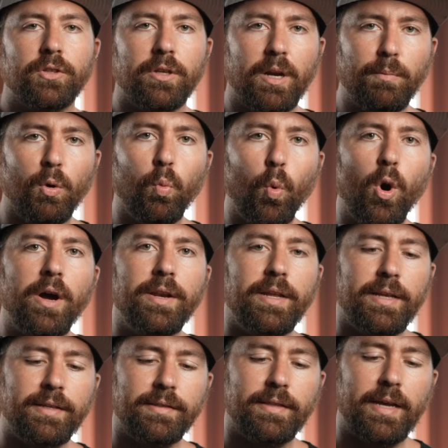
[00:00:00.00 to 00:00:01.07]
So number one
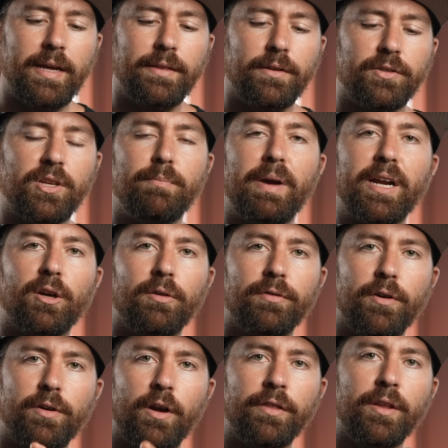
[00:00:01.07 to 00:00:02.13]
is that there's a
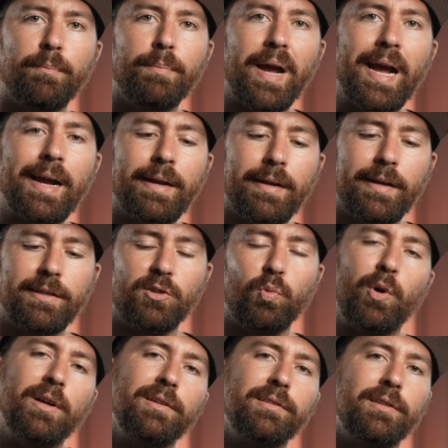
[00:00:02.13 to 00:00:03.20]
microphone on the back as
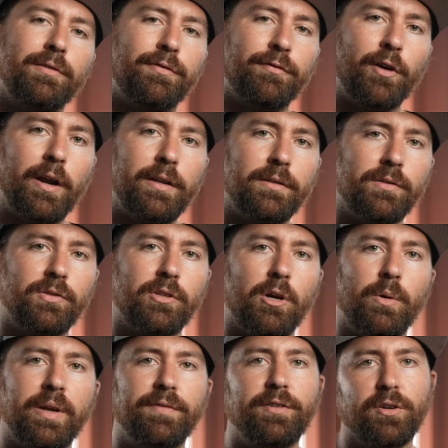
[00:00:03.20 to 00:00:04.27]
well as the front.
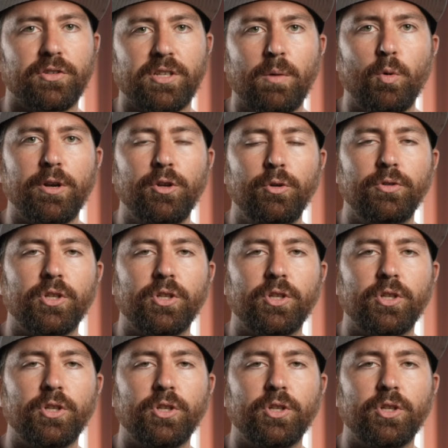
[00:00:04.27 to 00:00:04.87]
So if you're someone who